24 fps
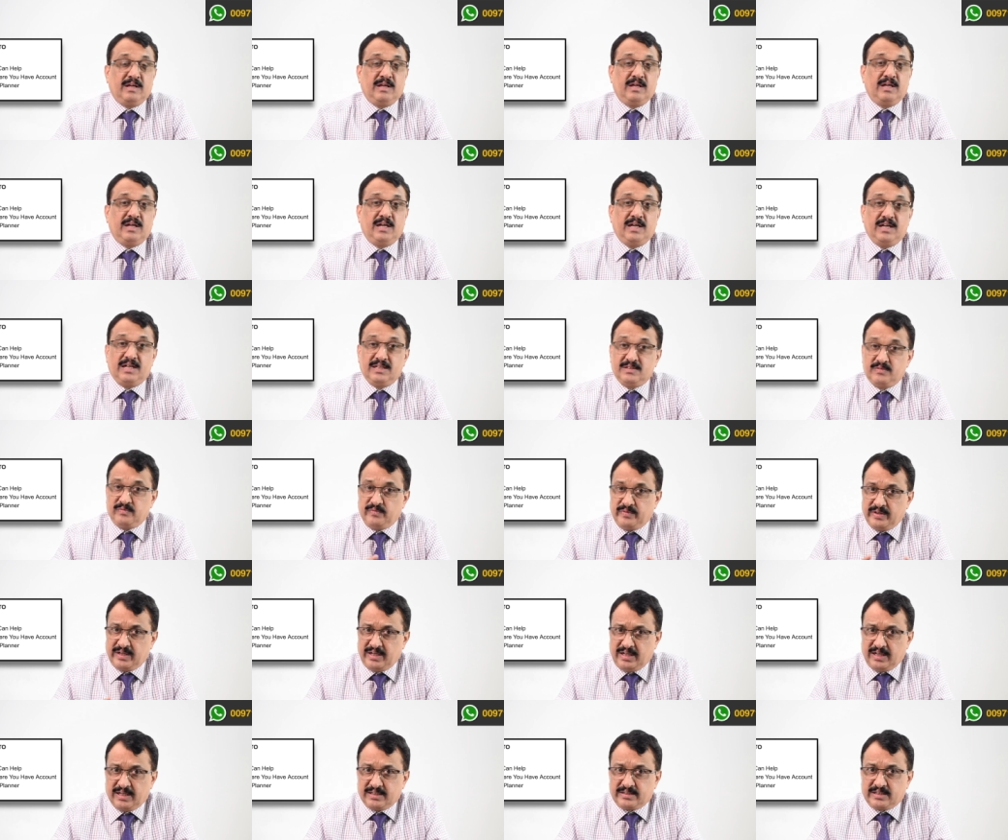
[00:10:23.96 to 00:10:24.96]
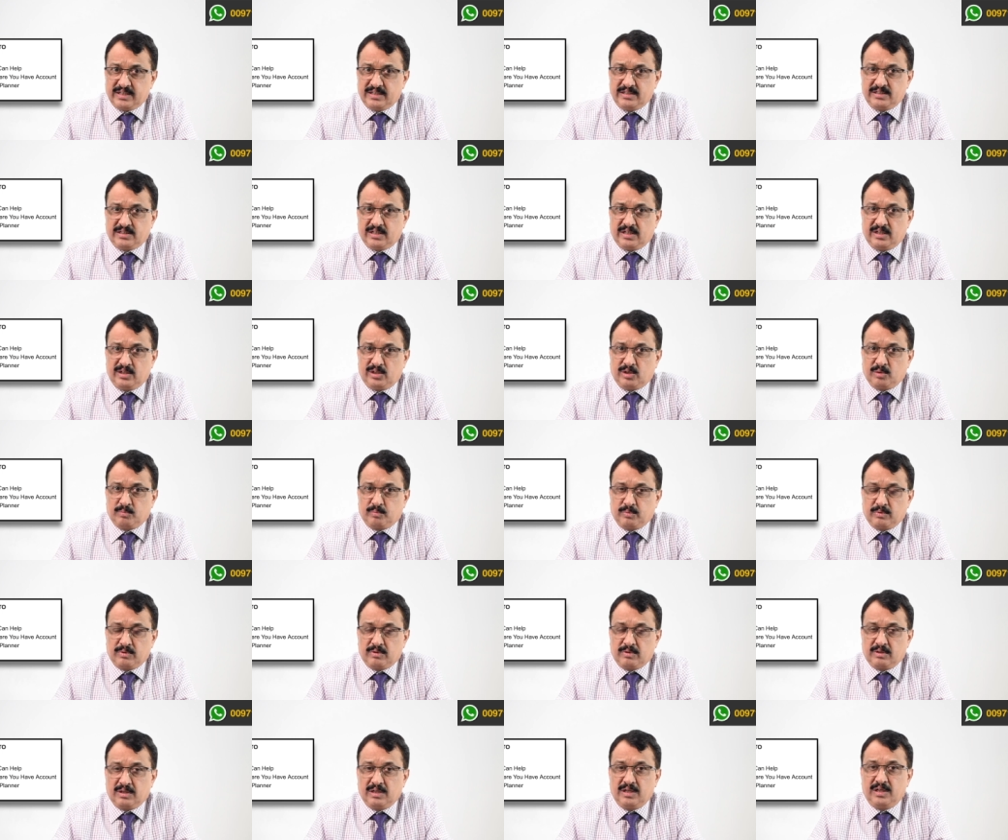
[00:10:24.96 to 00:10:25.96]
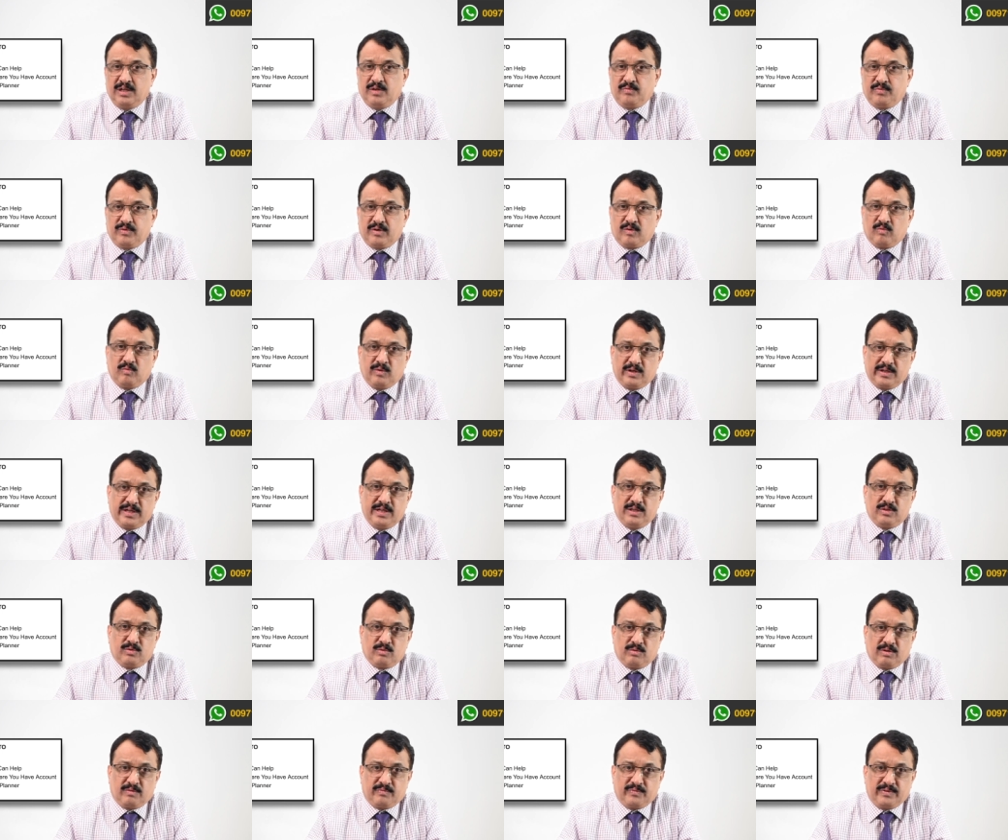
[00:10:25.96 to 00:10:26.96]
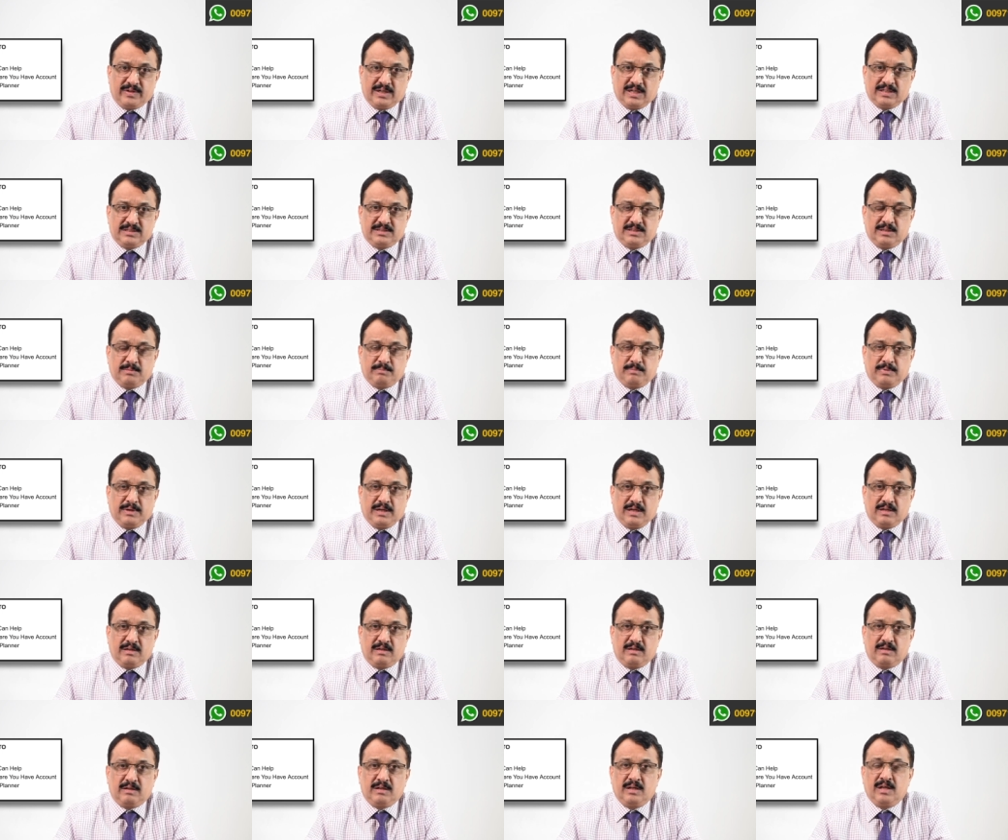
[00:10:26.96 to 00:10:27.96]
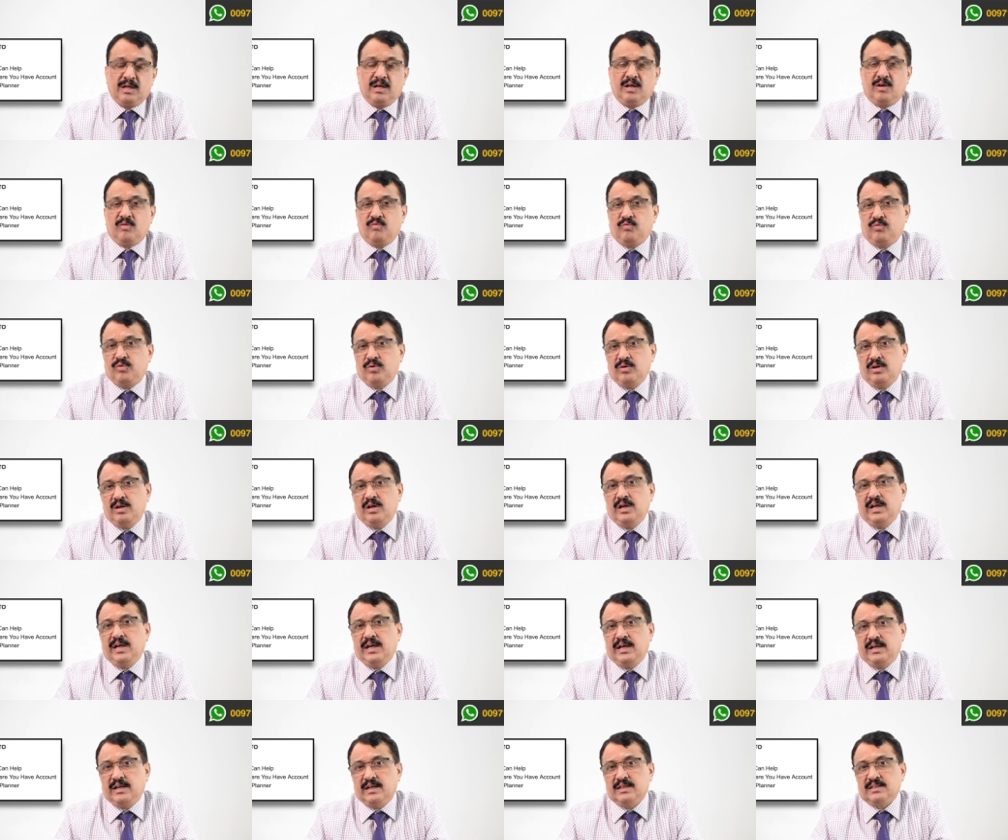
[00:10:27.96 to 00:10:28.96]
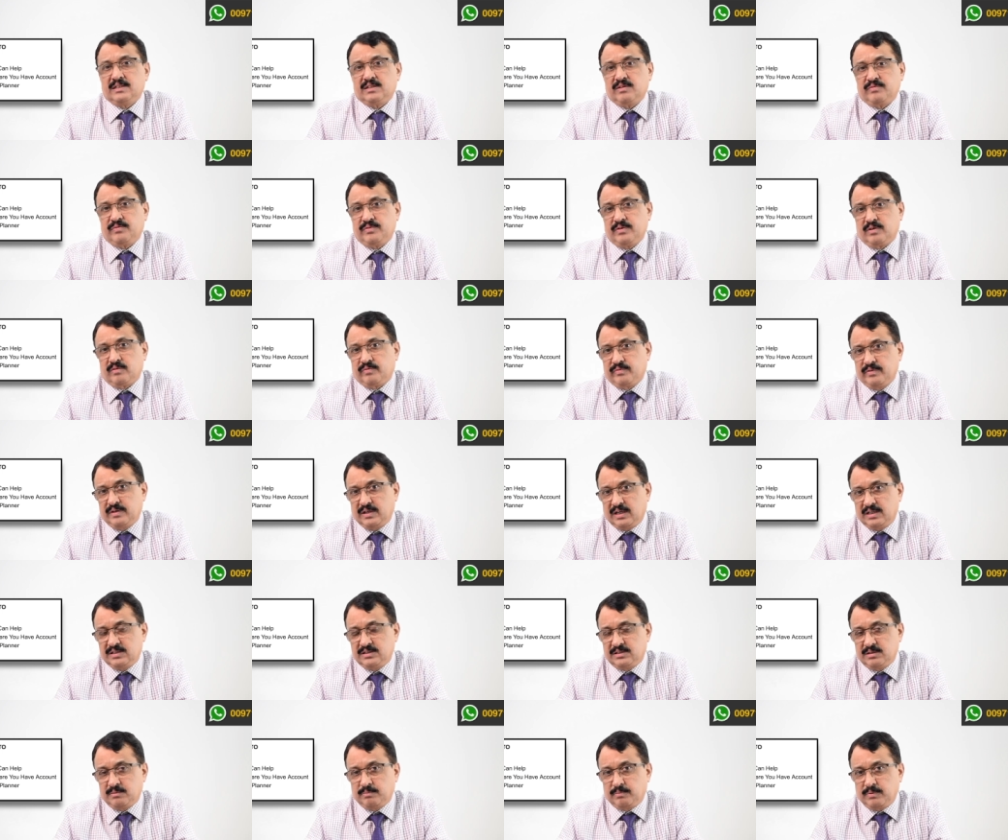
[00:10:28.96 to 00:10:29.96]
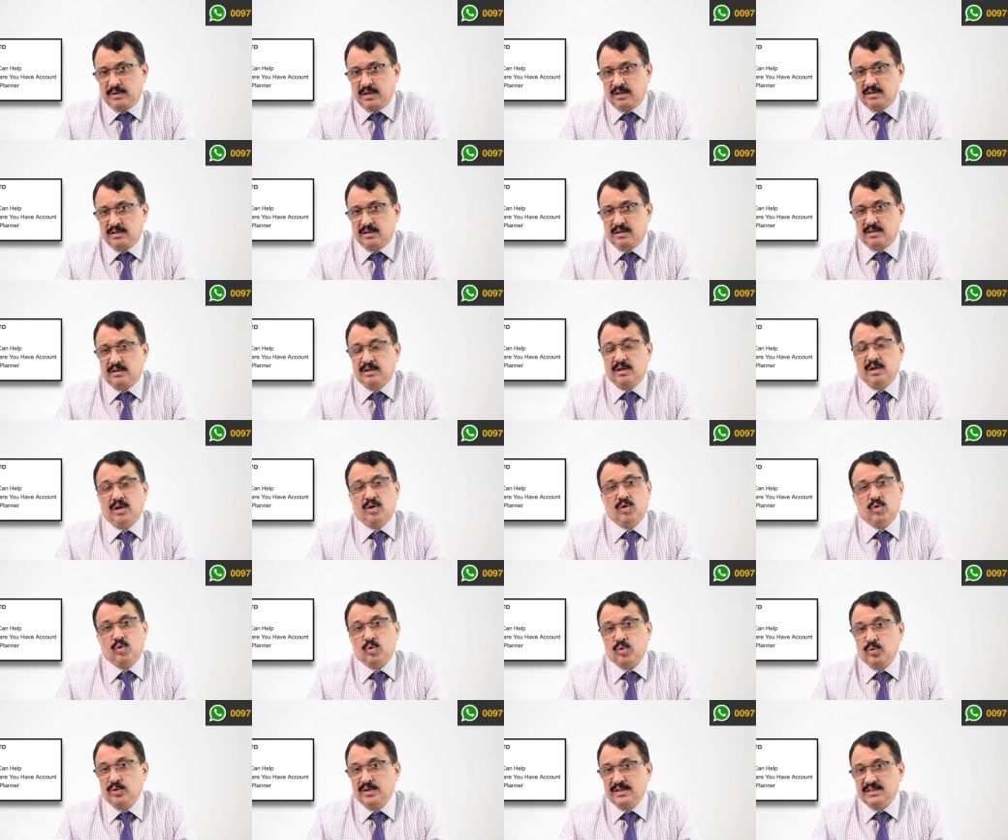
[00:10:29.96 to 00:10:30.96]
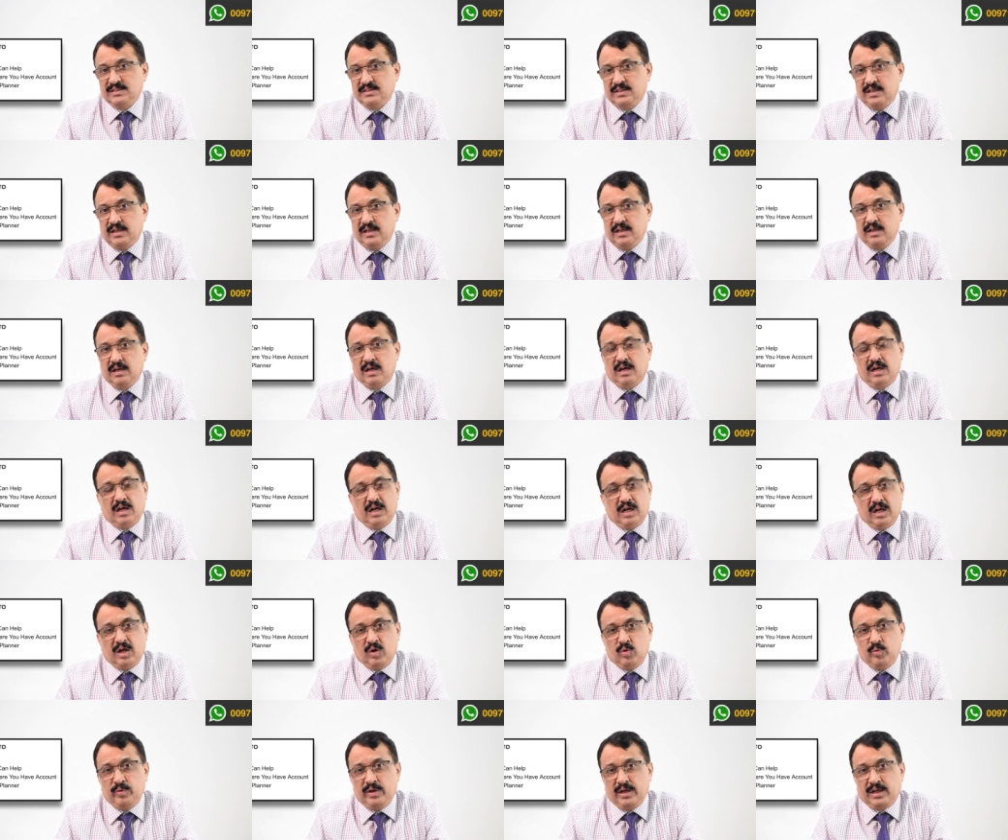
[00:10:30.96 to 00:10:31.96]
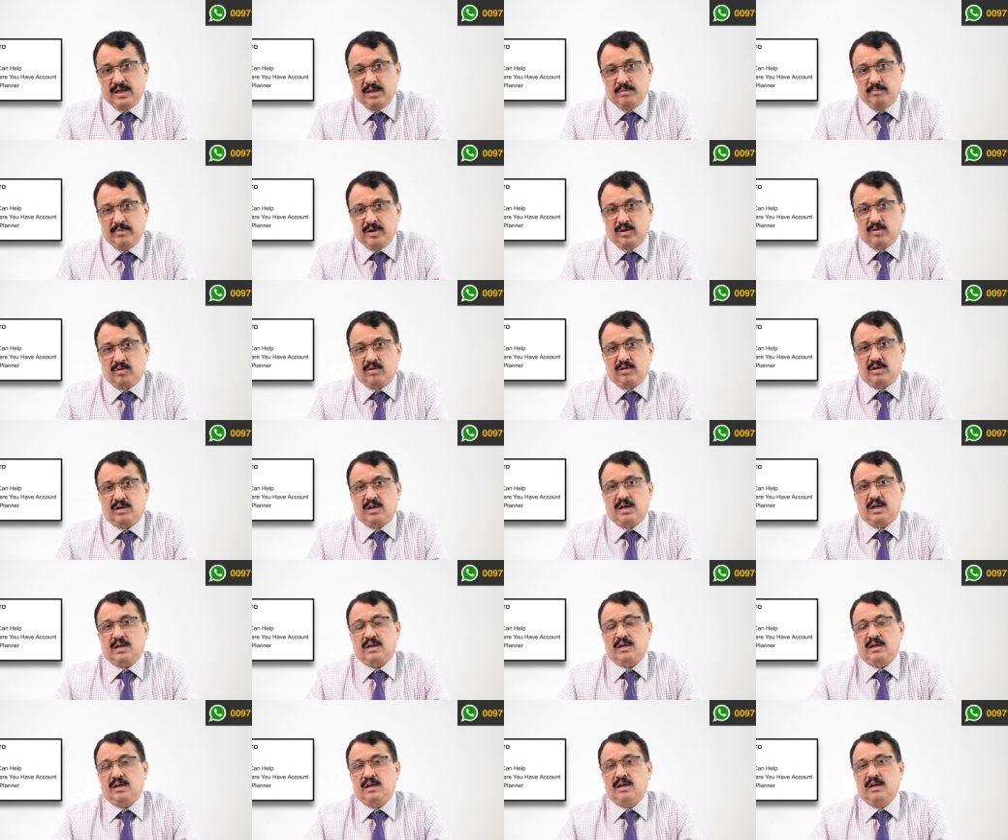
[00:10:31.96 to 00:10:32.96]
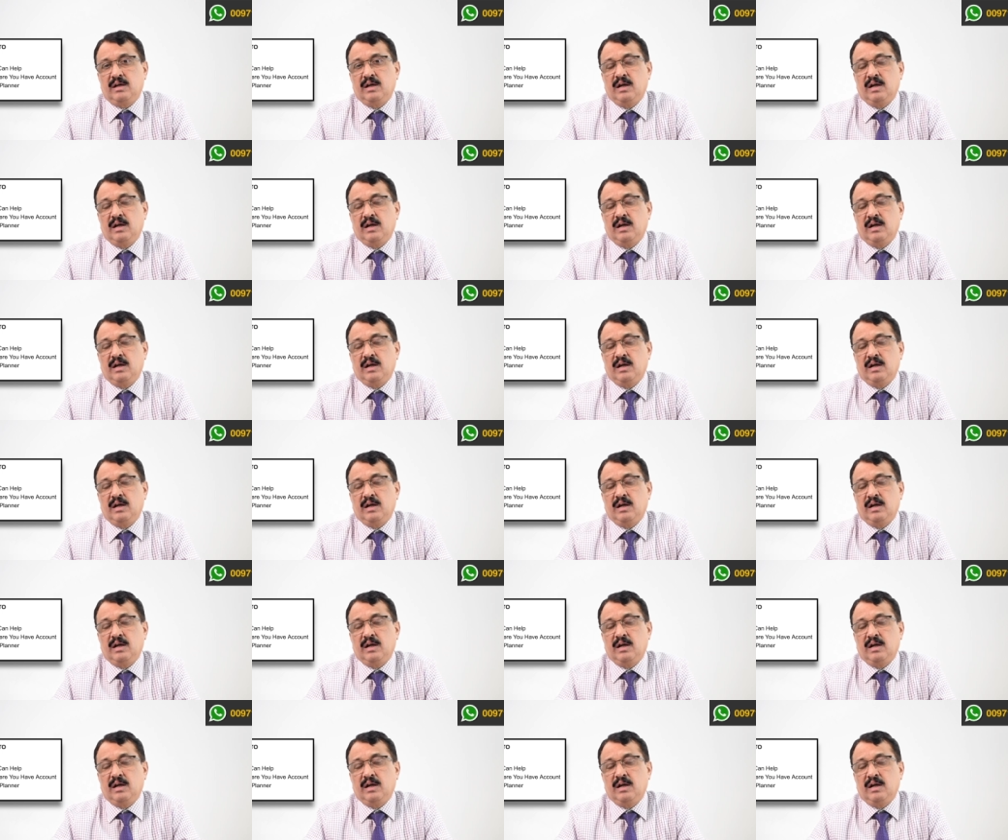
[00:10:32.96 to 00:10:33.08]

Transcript: It is very essential to put if you are working through a financial planner full details of your financial planner who is he, how he can be contacted